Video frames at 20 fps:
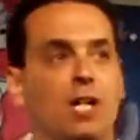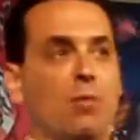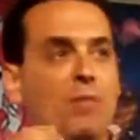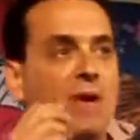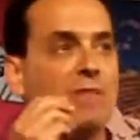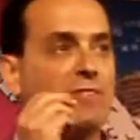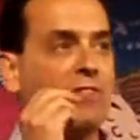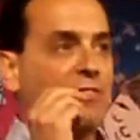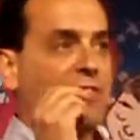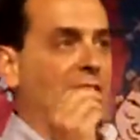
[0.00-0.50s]
We
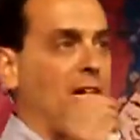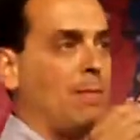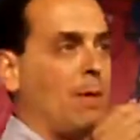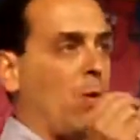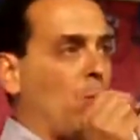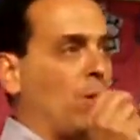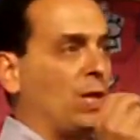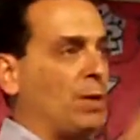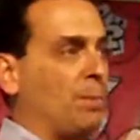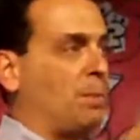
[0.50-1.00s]
have to think about
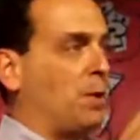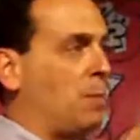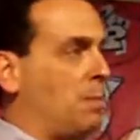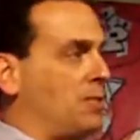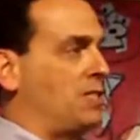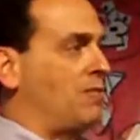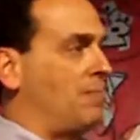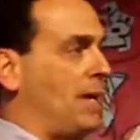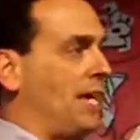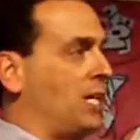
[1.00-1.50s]
what the
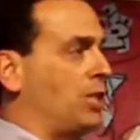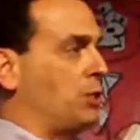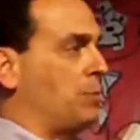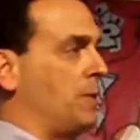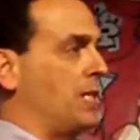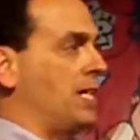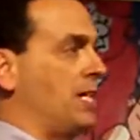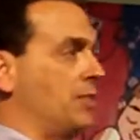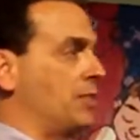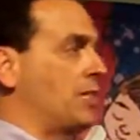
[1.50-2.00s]
purpose of management
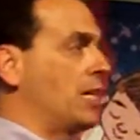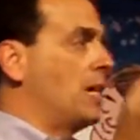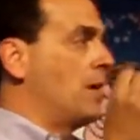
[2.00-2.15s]
is.